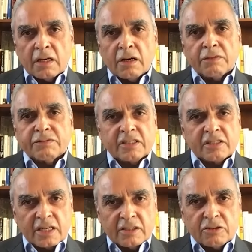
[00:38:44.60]
of the
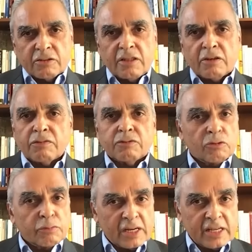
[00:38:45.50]
century of
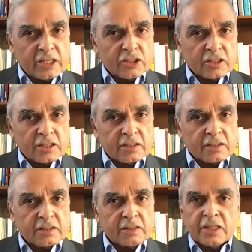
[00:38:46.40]
humiliation
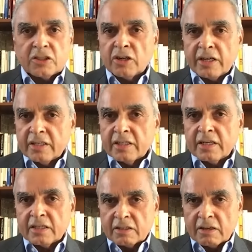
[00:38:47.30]
that China
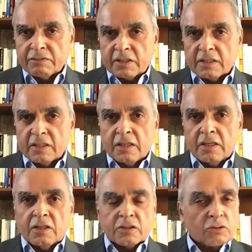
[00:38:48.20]
has suffered.
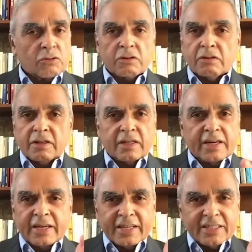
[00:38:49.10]
So
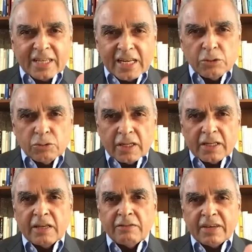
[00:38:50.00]
I can tell you that
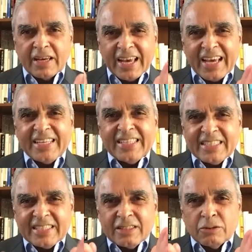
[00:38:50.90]
if
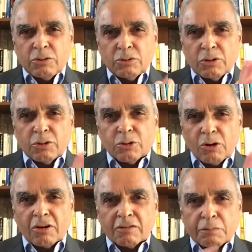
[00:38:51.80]
any, you
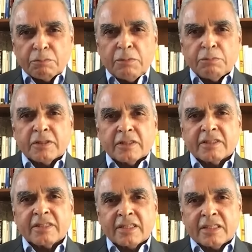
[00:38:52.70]
talk of the
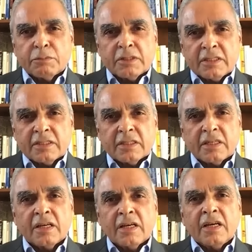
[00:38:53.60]
people's sentiments,
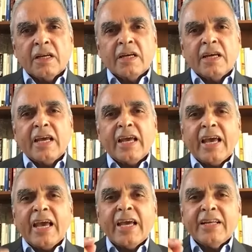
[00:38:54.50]

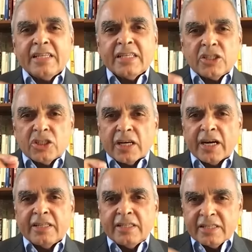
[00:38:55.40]
any
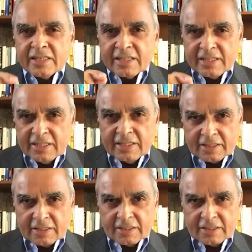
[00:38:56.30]
Chinese leader